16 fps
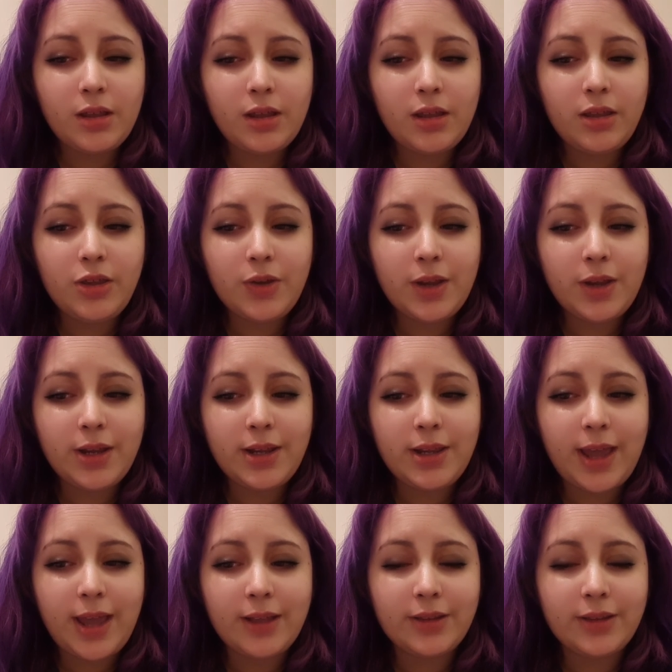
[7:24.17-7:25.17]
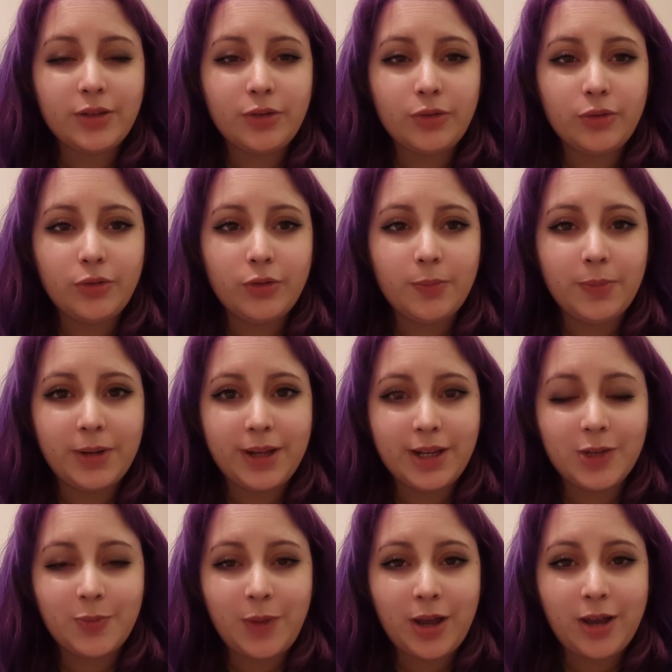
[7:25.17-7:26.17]
You can get good
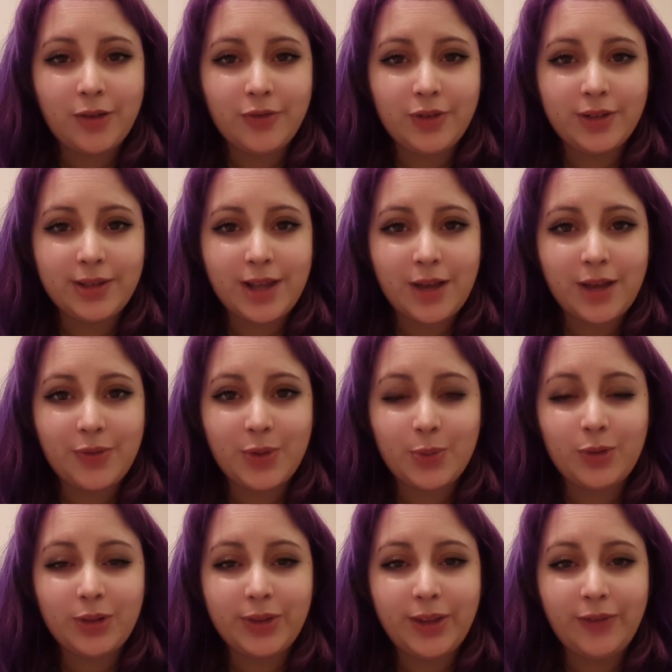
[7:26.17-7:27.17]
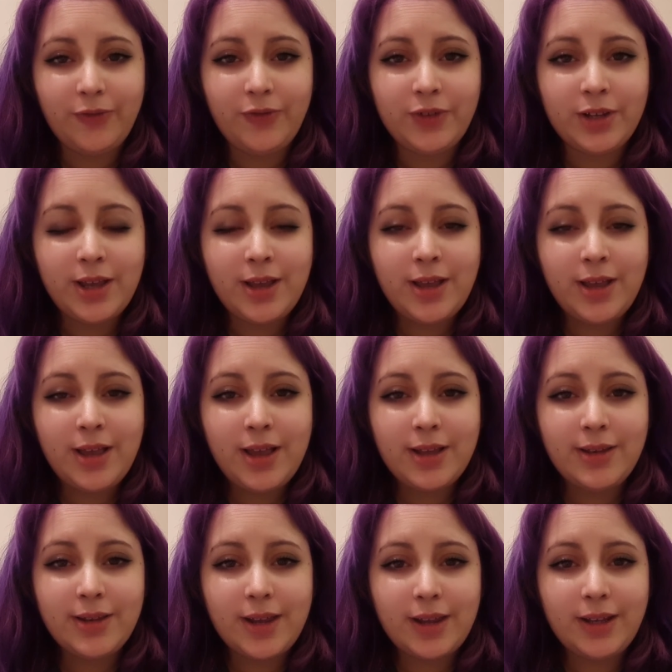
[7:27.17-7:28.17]
bleach powders now that will lift
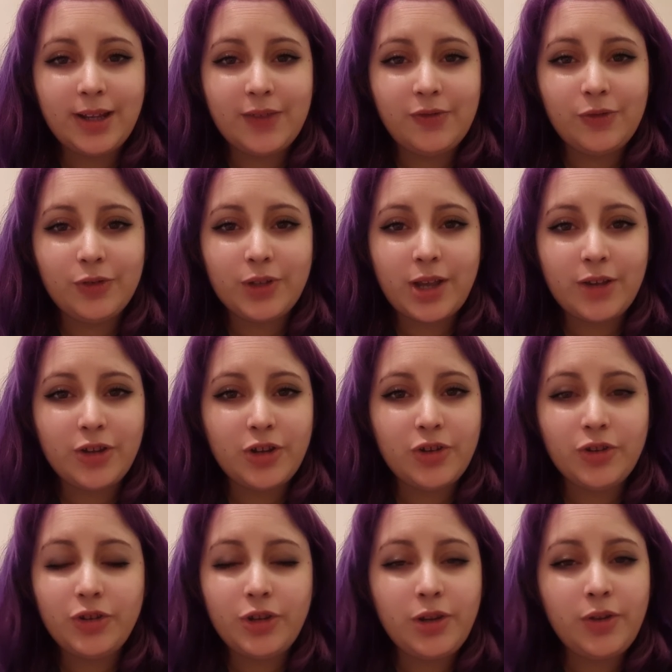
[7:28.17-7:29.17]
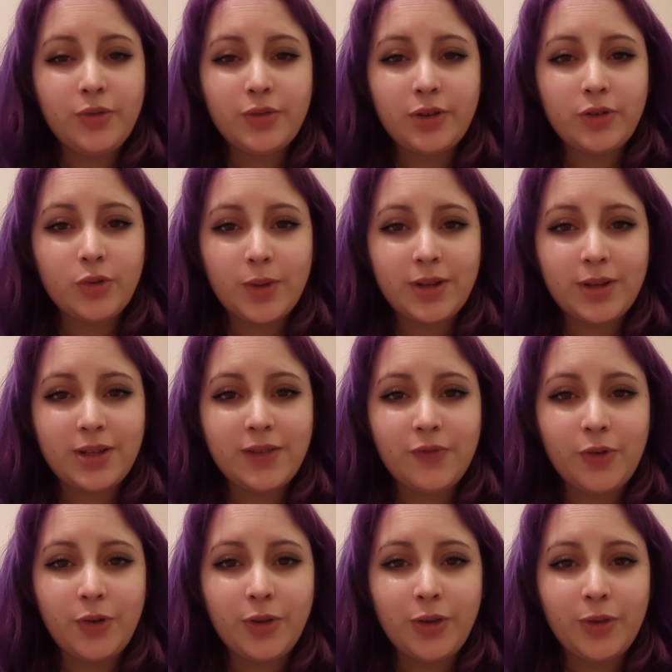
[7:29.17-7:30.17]
9 levels, and you just use a 20
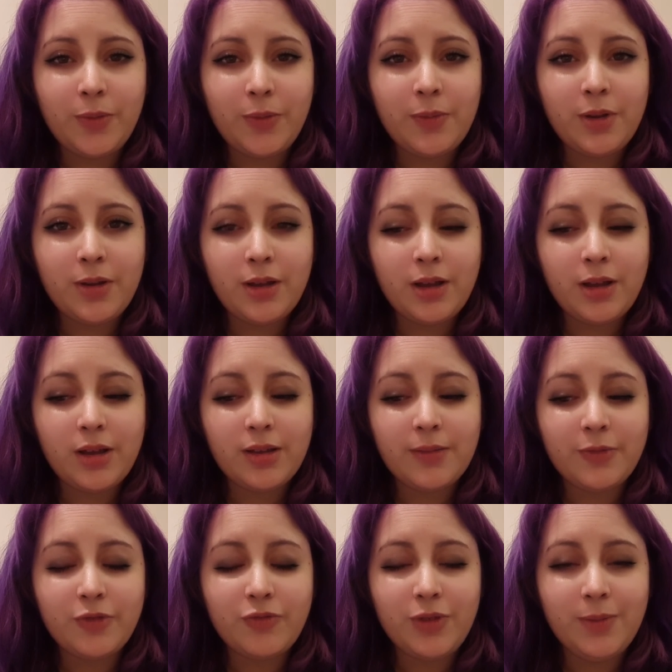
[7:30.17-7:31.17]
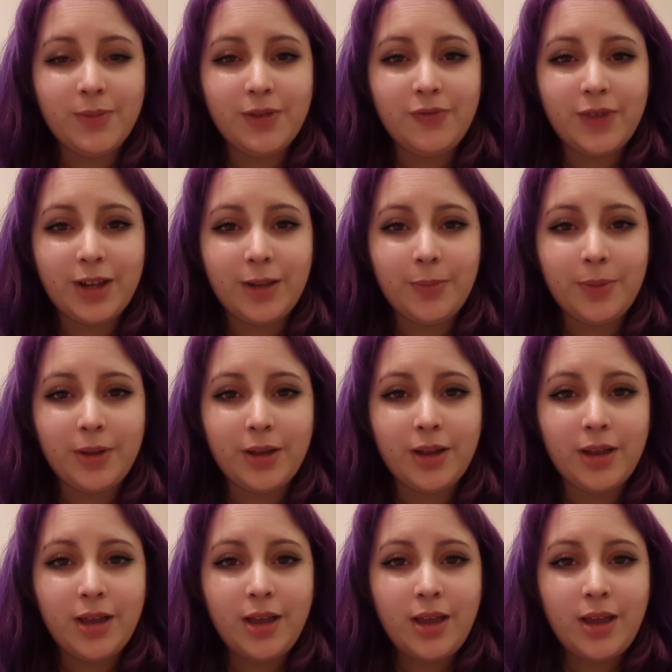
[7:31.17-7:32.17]
volume cream developer,
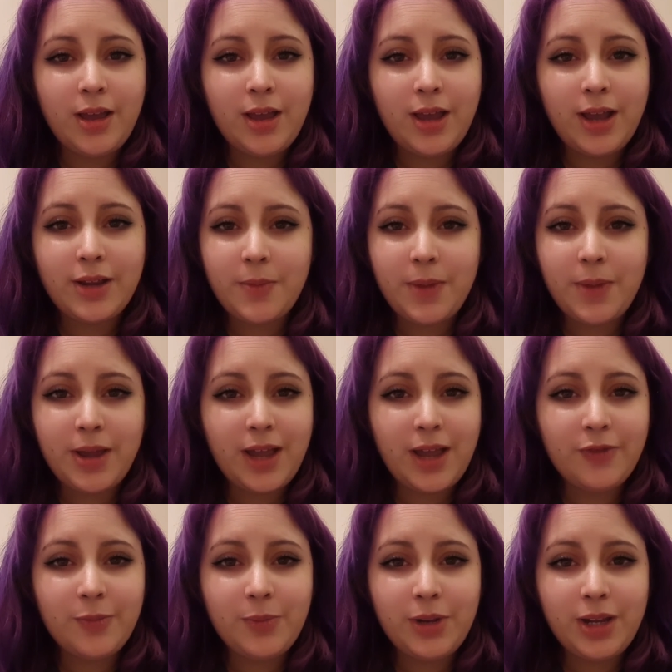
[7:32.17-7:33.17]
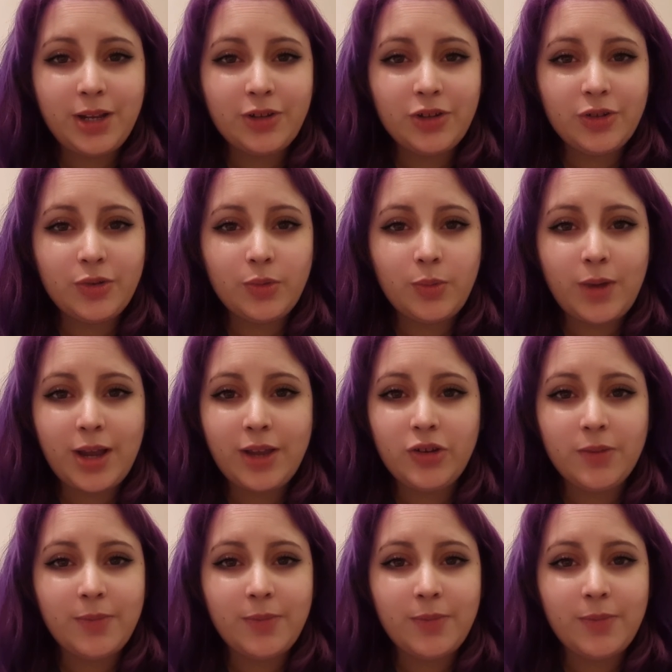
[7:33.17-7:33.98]
and you might have to bleach it twice.